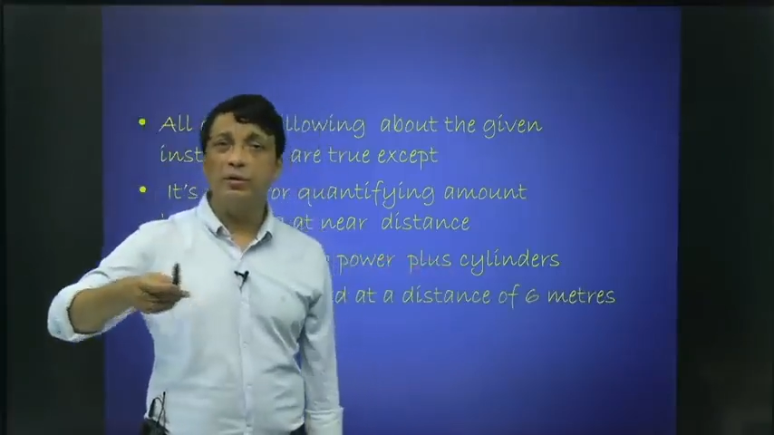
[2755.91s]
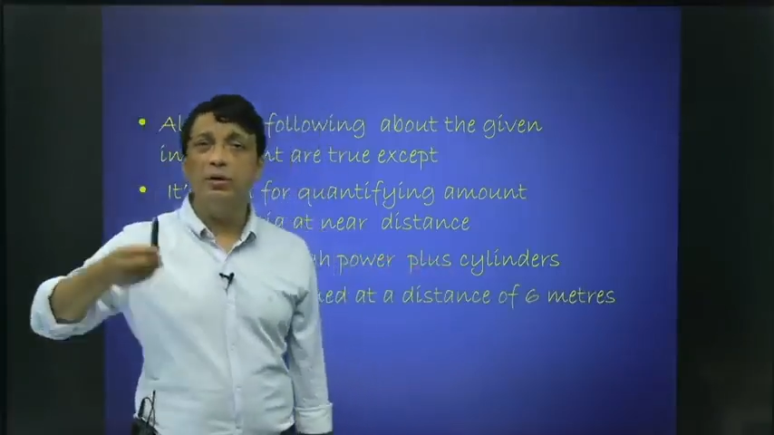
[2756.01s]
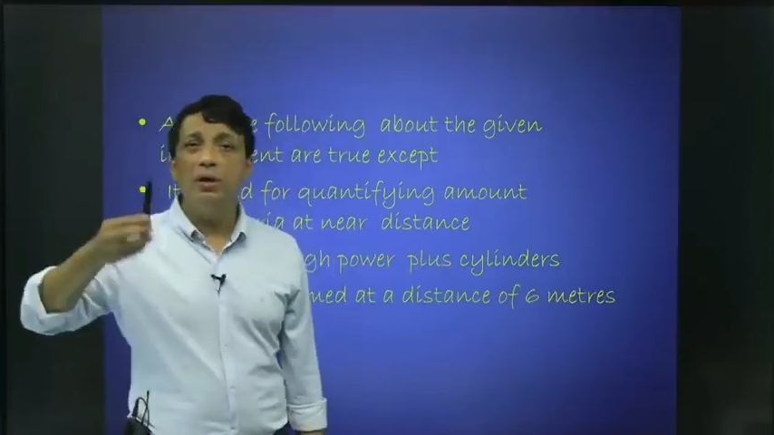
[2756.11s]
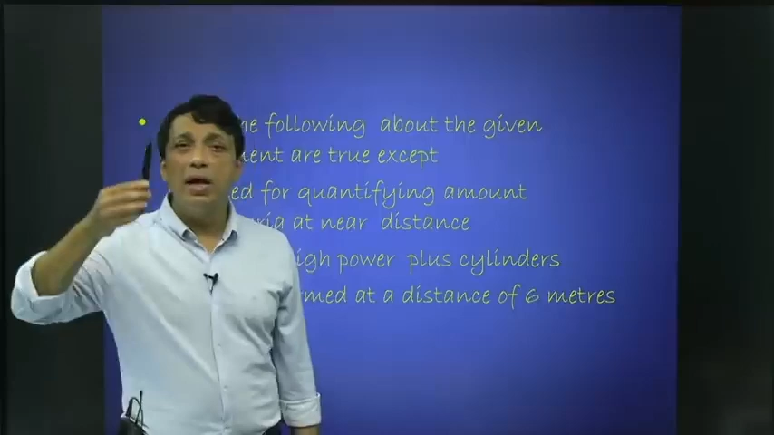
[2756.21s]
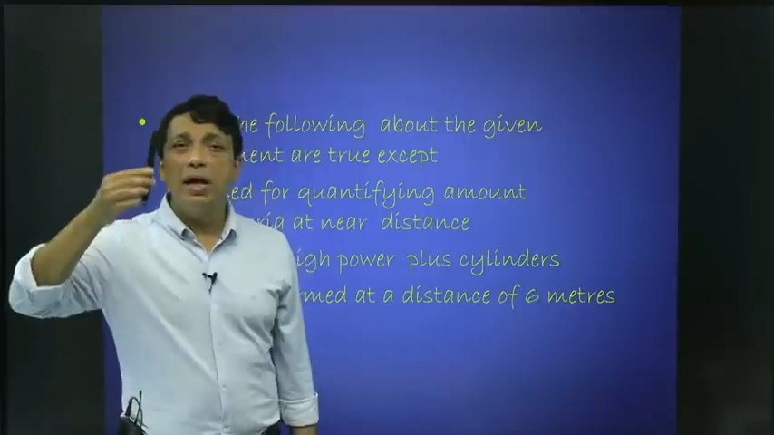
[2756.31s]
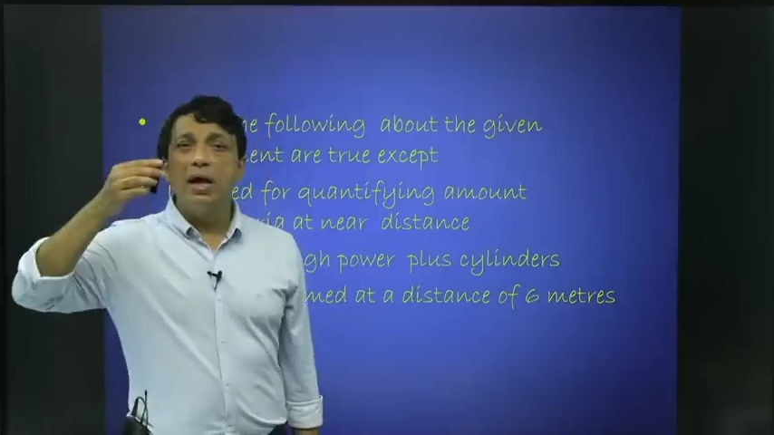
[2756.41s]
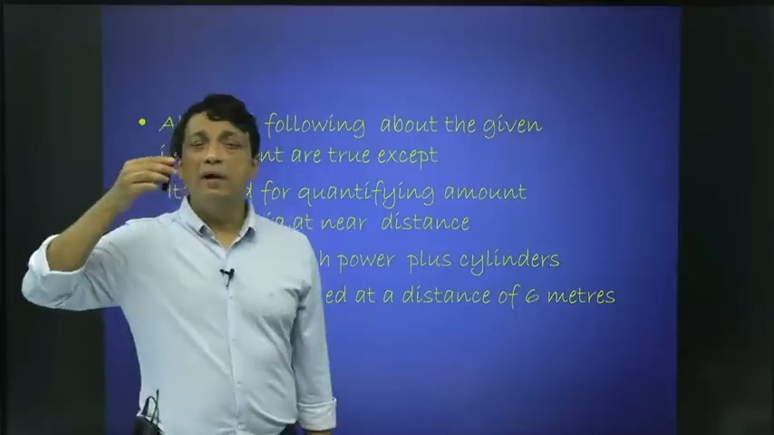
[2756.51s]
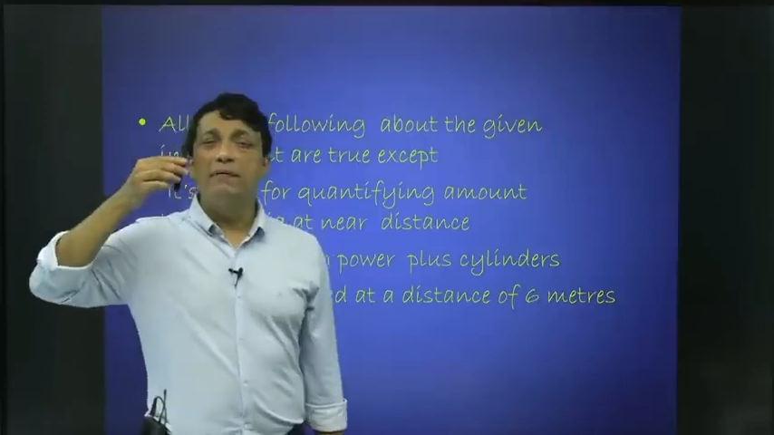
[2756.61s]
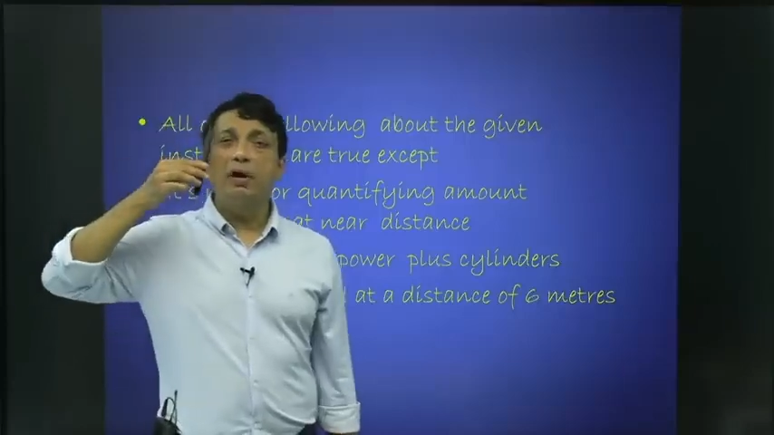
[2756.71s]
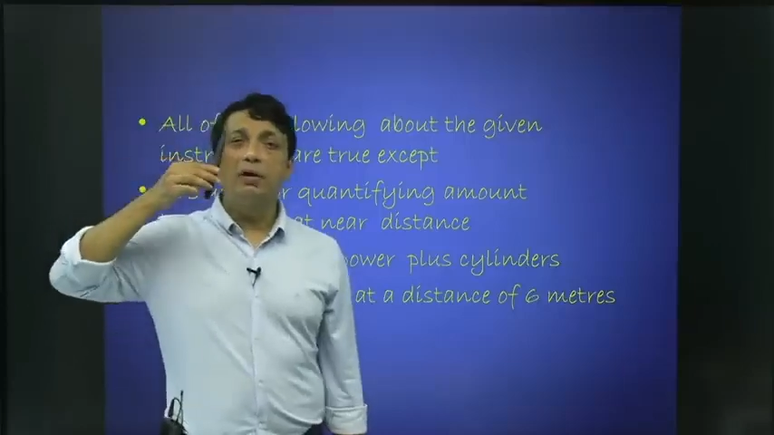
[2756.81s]
rod
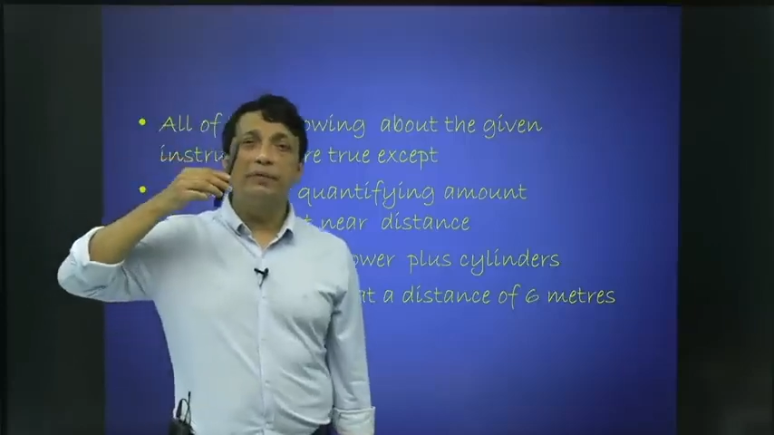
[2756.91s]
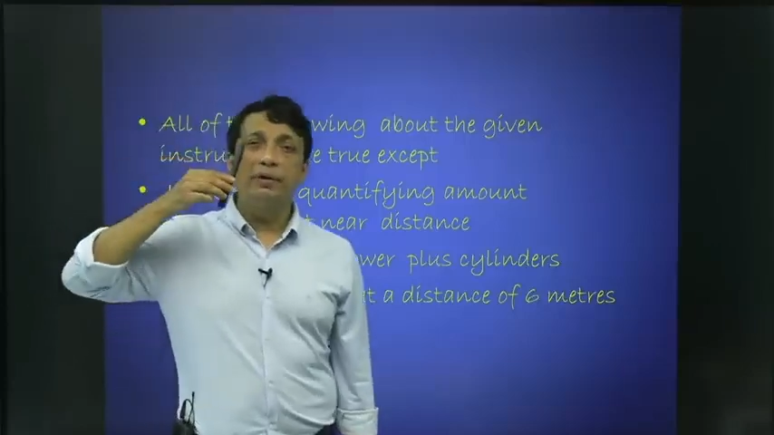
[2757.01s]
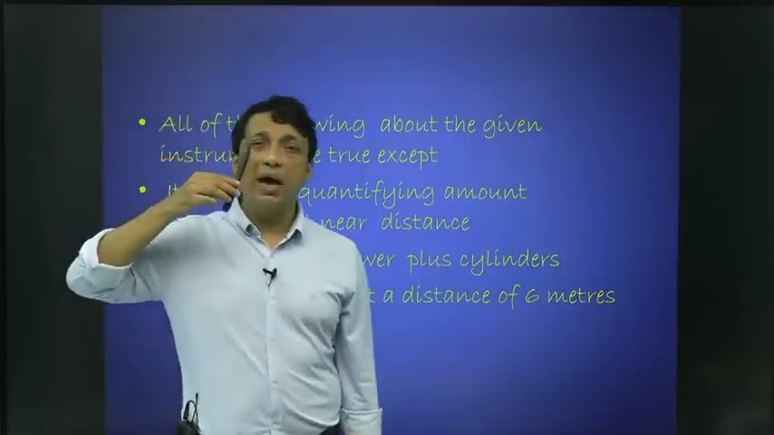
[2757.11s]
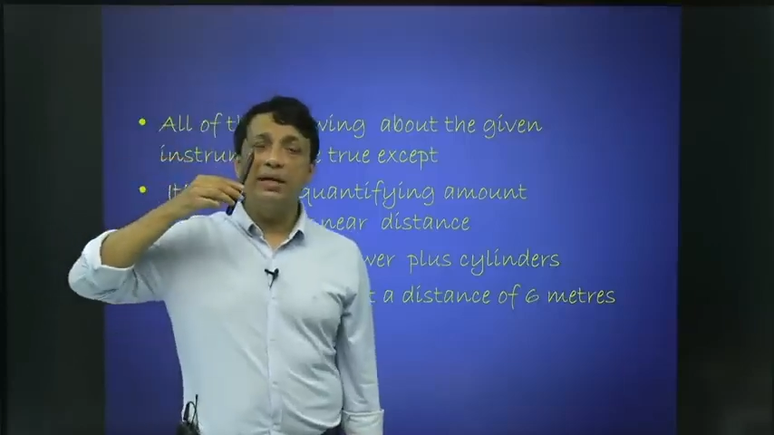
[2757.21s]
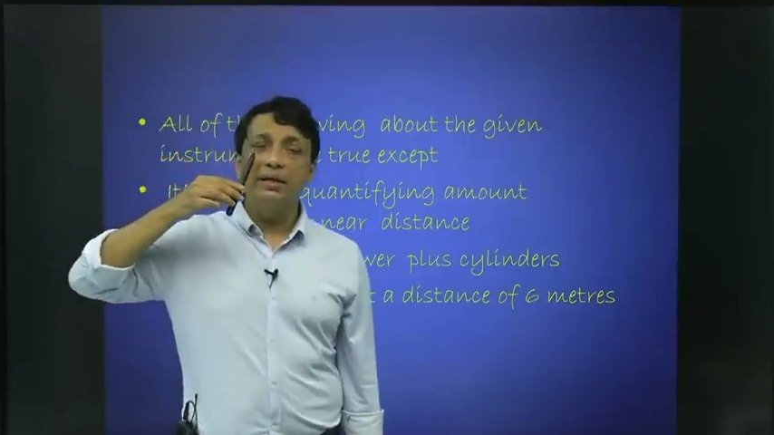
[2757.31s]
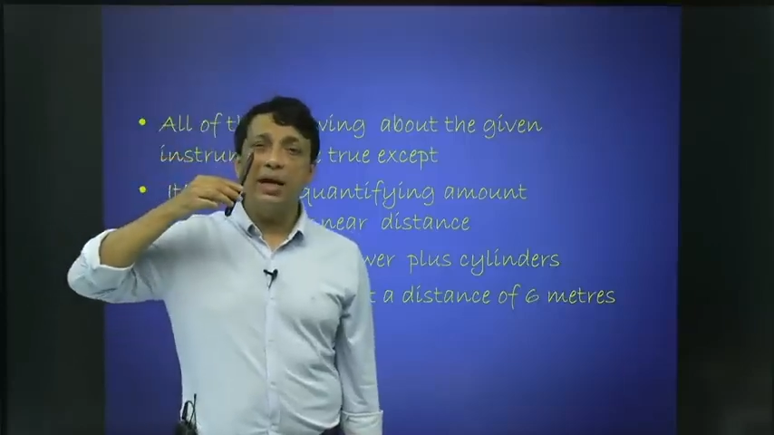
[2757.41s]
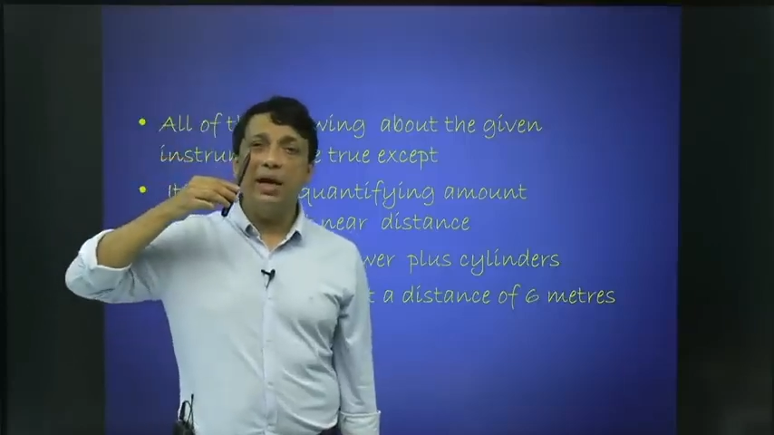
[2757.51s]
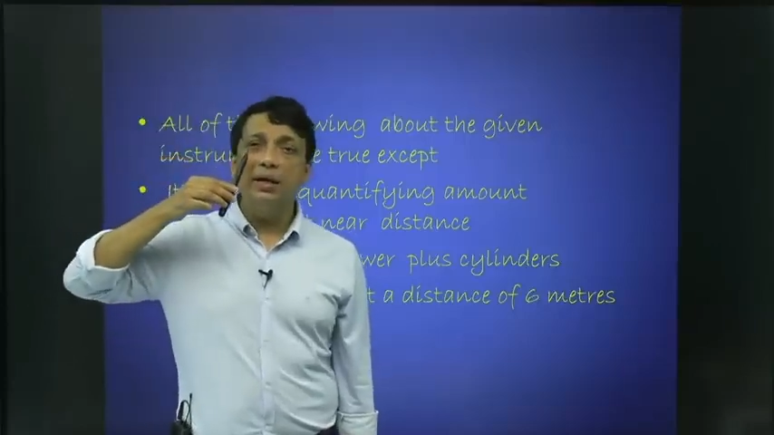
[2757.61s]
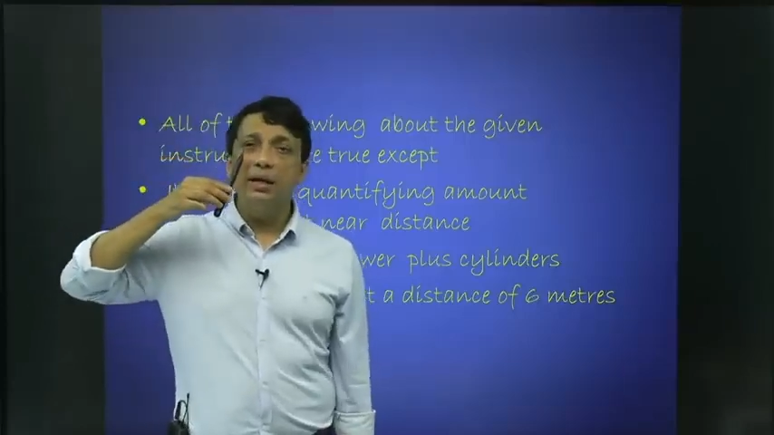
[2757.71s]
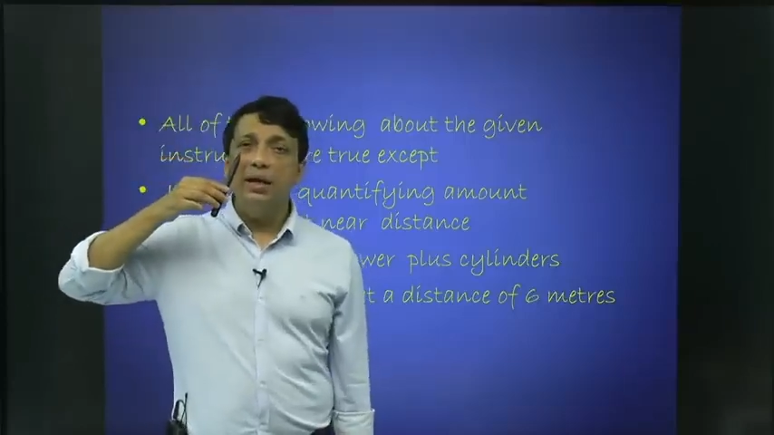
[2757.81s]
in front of the right
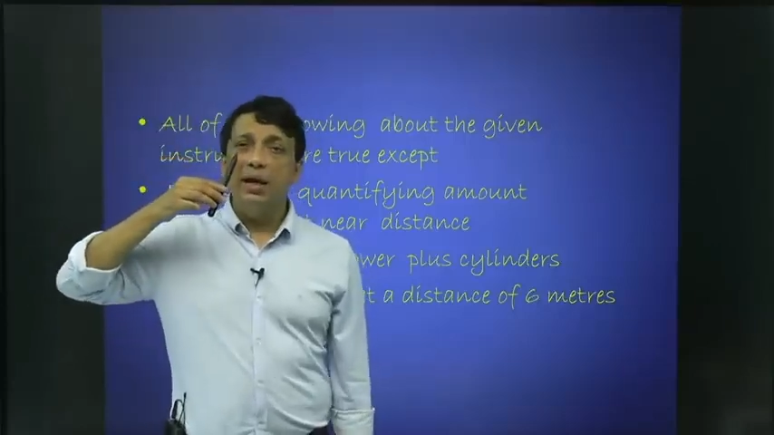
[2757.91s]
eye